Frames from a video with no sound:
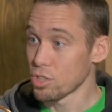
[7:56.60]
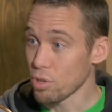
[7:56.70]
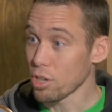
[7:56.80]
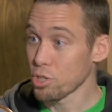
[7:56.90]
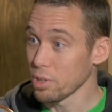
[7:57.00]

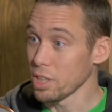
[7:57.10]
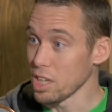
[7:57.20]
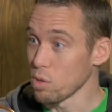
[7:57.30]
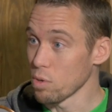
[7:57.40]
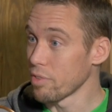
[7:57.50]

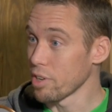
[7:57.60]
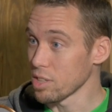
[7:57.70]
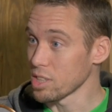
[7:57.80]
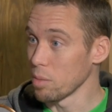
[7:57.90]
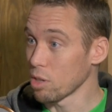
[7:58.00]
structurally, we're
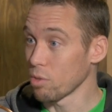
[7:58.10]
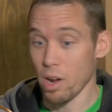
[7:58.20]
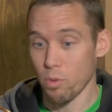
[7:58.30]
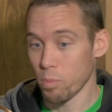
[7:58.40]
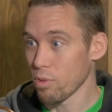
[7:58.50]
very similar,
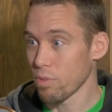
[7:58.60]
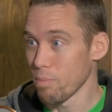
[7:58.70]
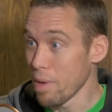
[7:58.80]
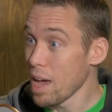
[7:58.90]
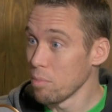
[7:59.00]
right? We're both
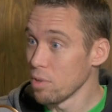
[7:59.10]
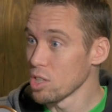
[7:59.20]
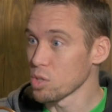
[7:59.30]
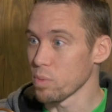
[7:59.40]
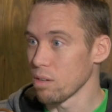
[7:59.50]
exactly,
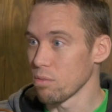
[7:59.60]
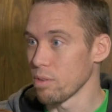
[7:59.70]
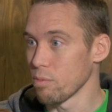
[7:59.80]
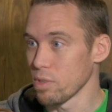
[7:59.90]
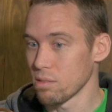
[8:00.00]
mammals. Exactly, we,
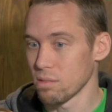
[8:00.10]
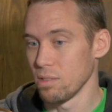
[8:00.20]
exactly. we,